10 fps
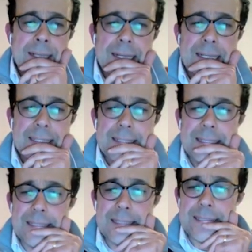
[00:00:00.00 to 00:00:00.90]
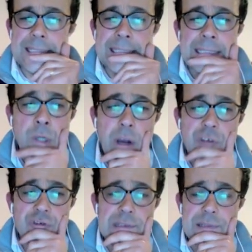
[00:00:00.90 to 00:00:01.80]
And he
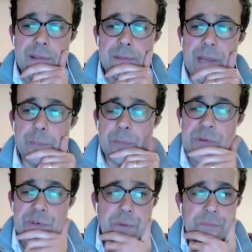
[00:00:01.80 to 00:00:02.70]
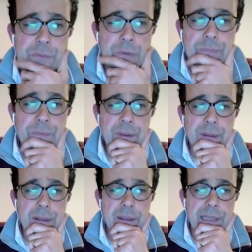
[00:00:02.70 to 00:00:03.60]
cautions the members of
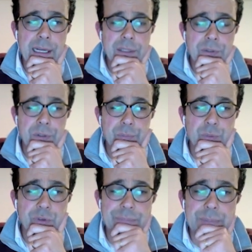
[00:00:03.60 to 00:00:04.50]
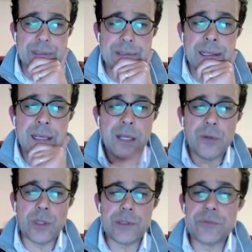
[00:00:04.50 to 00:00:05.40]
the Young Turk movement
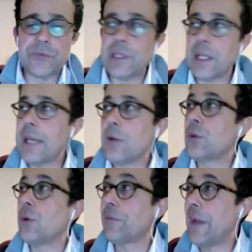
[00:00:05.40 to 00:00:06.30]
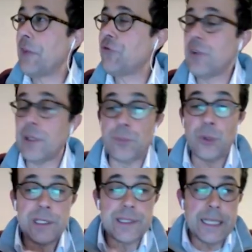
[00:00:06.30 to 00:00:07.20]
not to rely on conventional
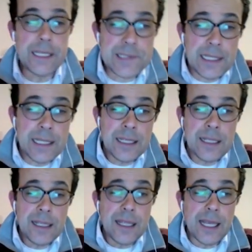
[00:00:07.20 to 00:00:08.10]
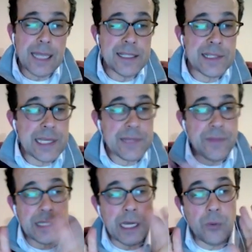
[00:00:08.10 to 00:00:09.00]
politics. And he says
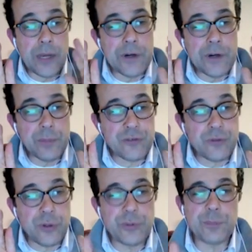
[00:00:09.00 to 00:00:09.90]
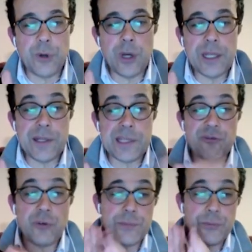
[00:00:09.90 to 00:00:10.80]
that however much human politics
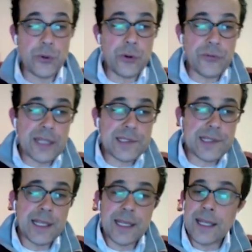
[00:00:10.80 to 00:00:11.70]
shows progress,